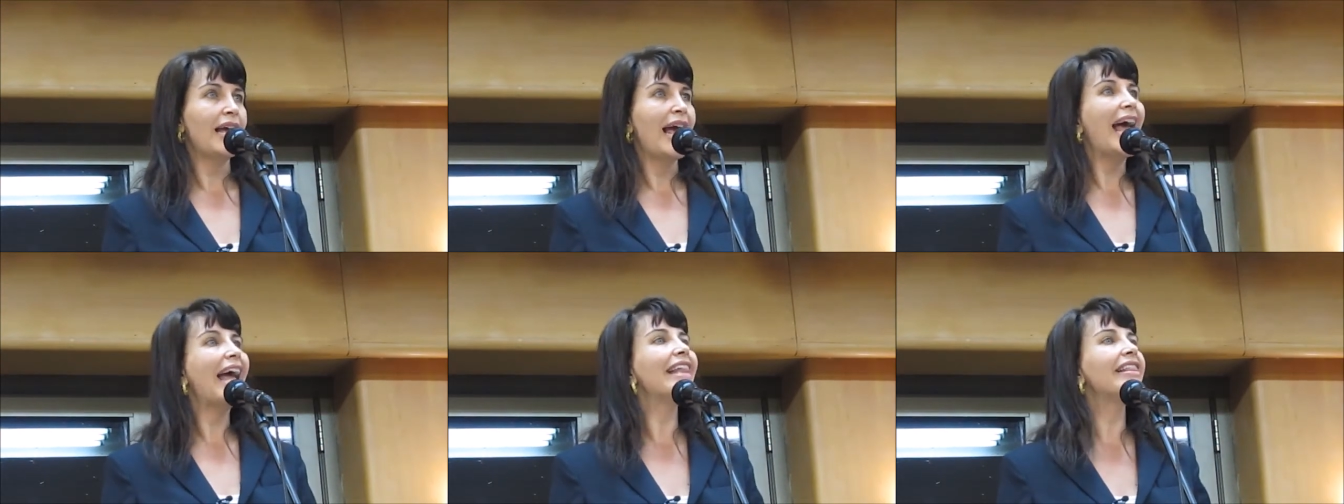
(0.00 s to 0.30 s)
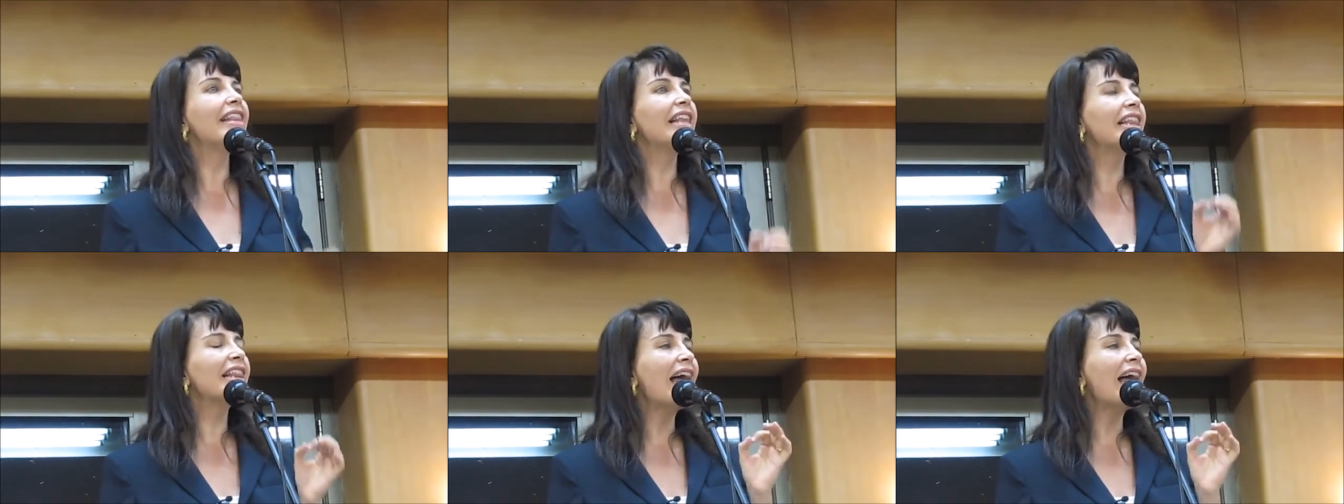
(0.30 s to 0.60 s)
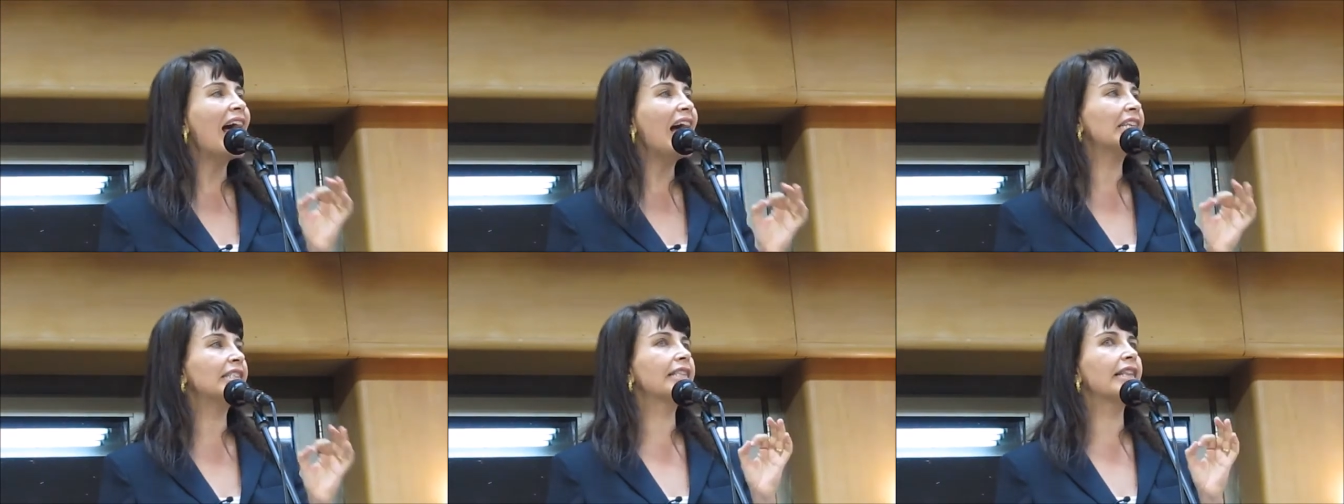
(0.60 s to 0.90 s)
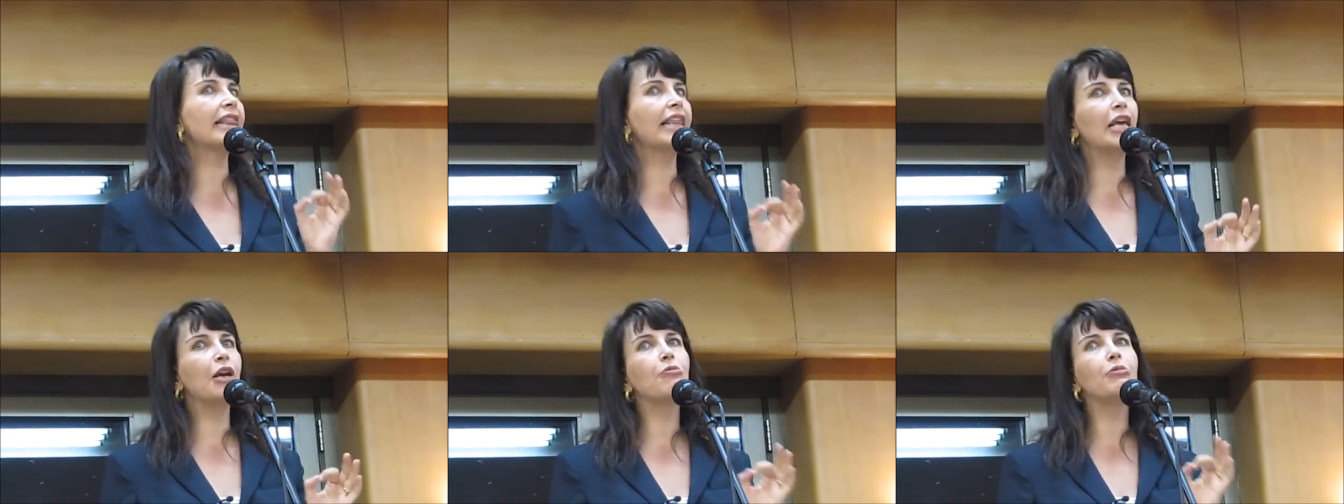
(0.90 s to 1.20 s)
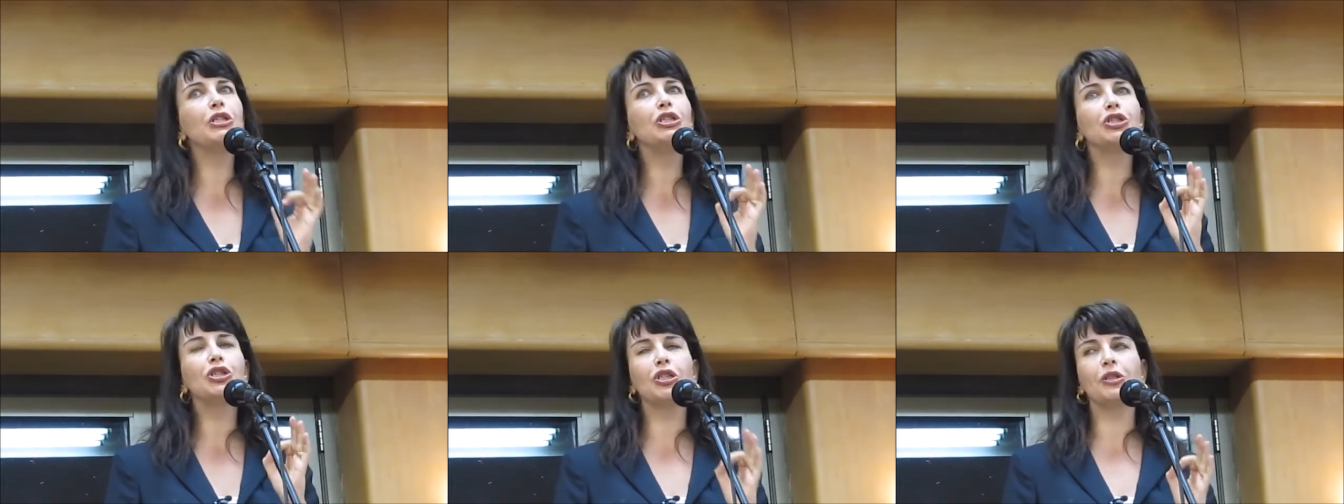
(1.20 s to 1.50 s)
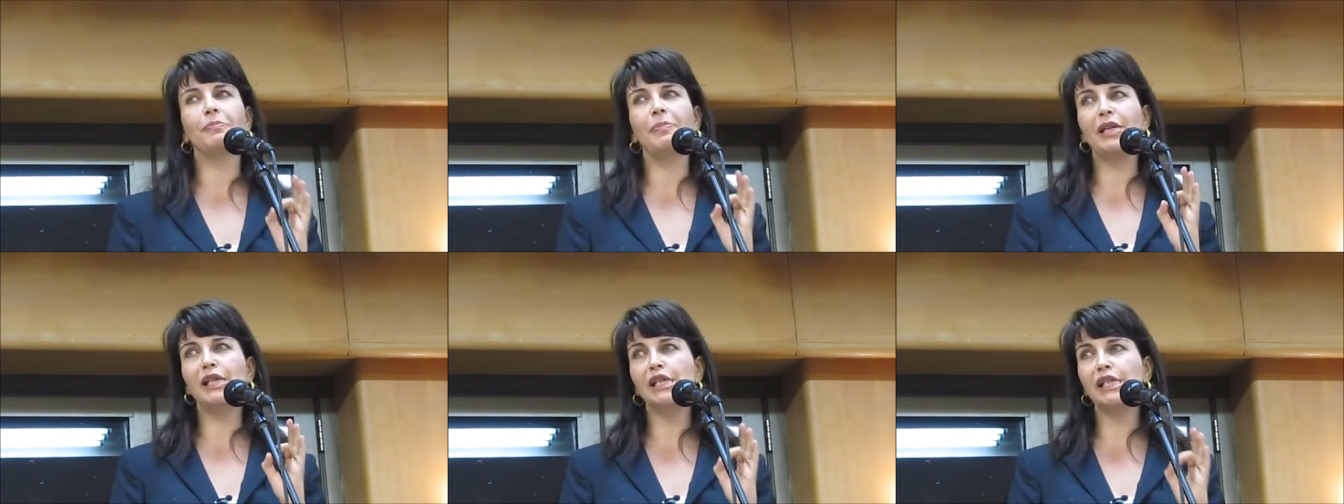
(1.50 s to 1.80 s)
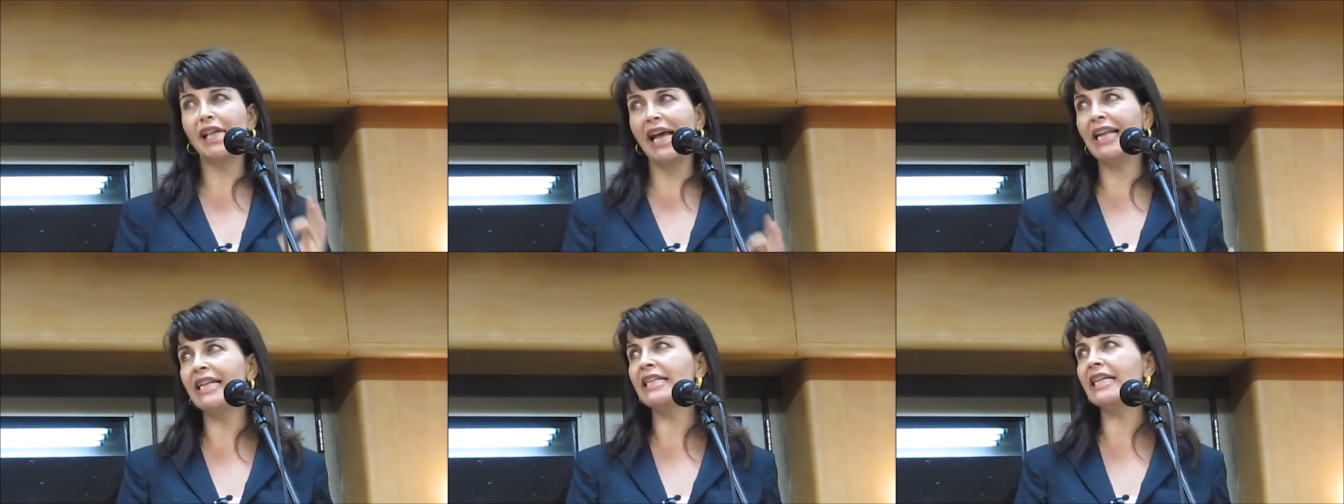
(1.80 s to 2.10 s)
And the last thing we should be
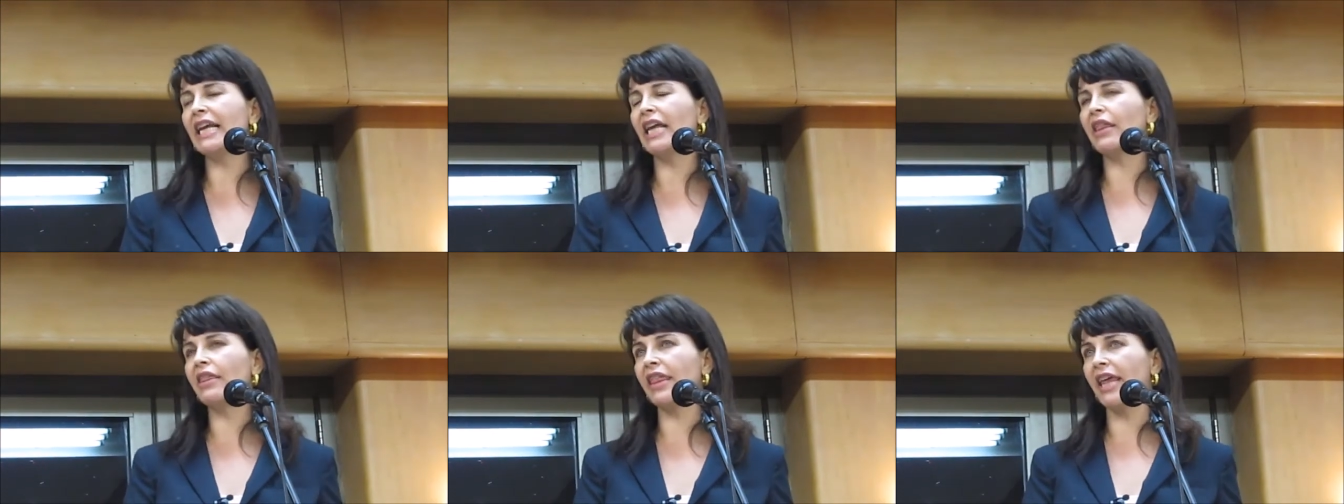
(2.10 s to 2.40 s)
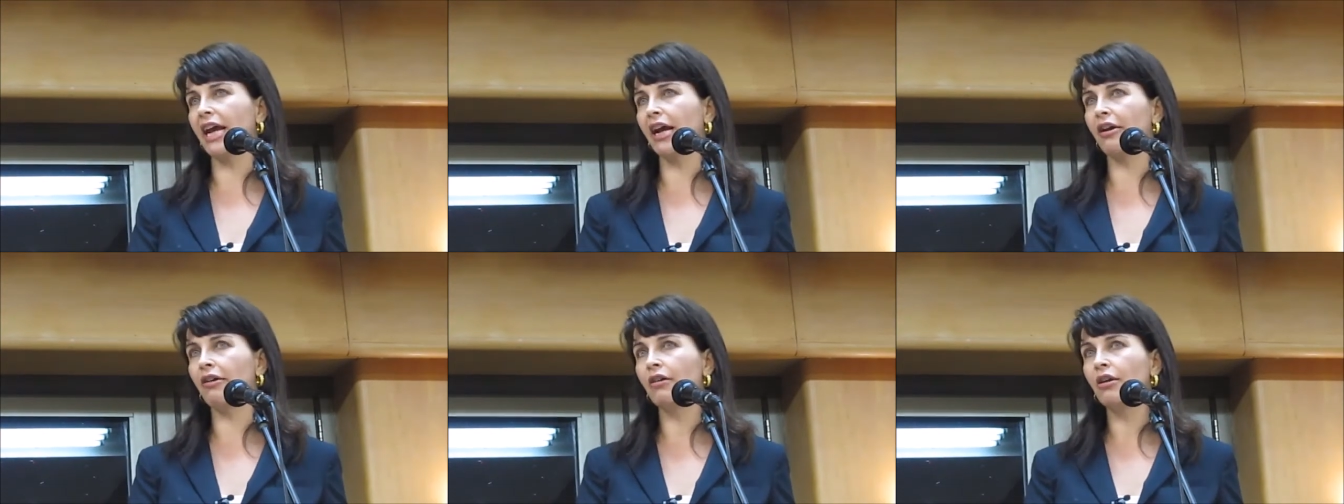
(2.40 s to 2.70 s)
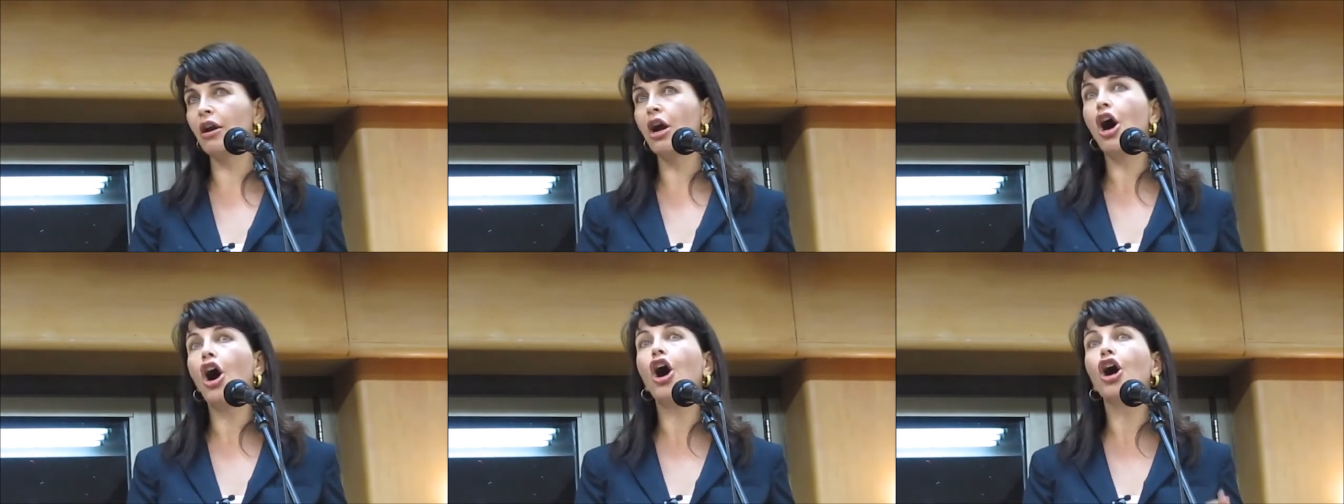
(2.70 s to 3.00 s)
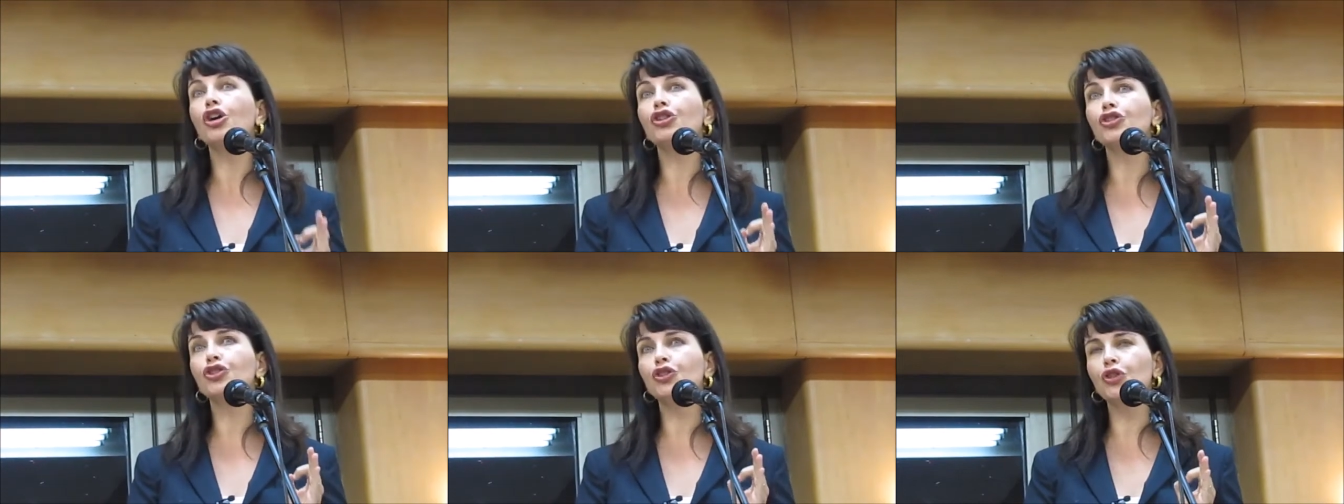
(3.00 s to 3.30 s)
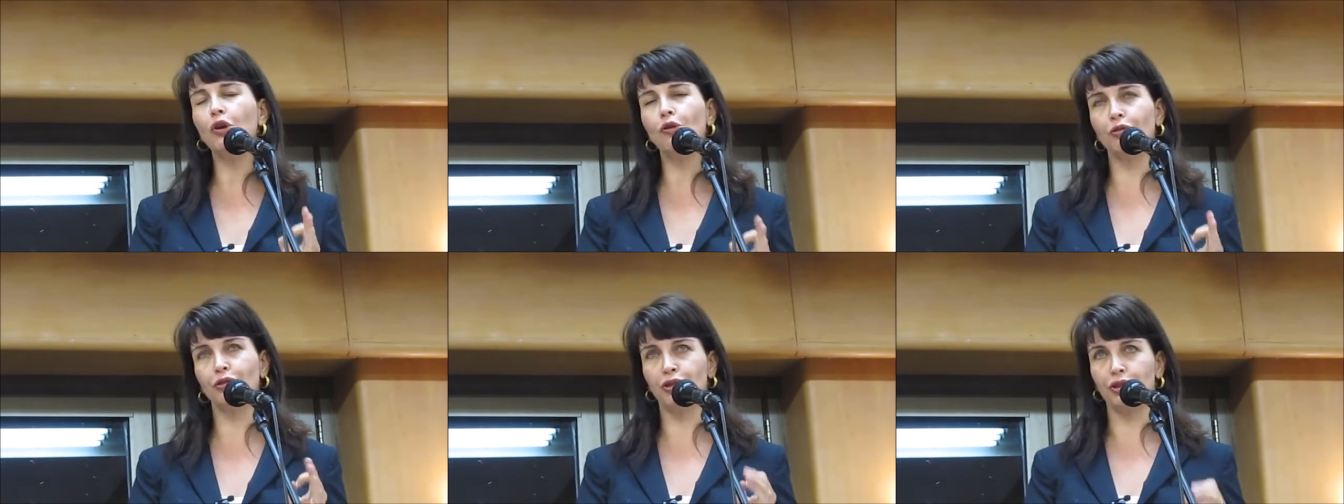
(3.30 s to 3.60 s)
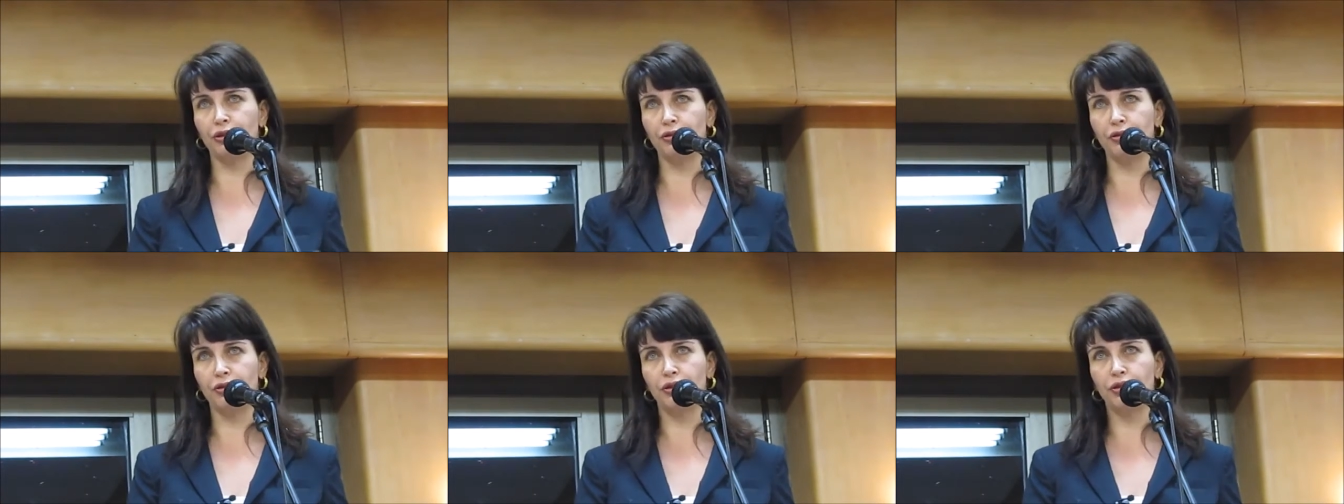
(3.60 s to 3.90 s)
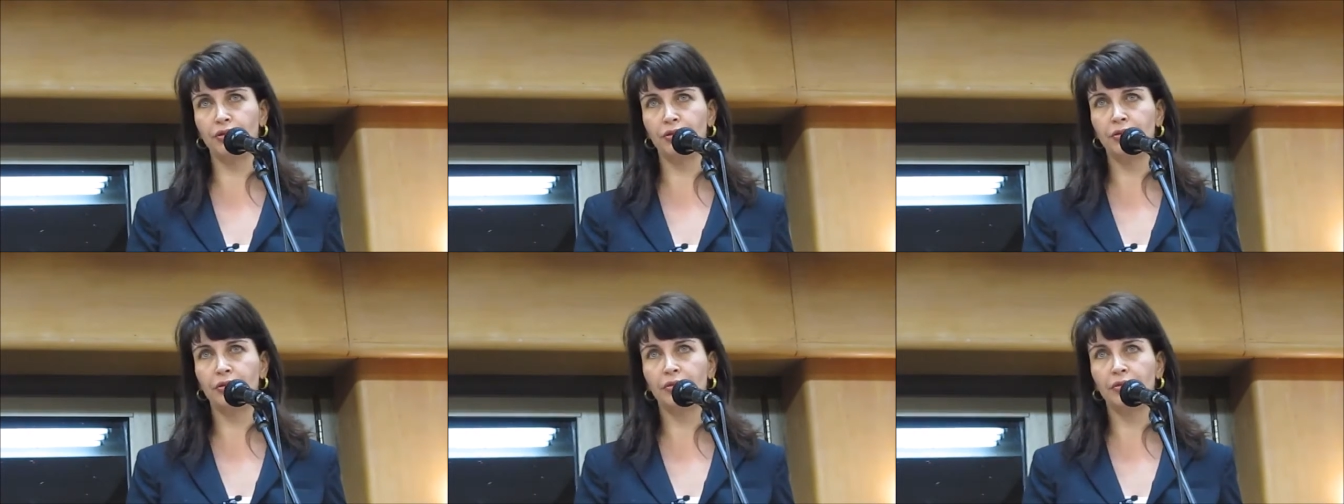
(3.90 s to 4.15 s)
sending there are soldiers.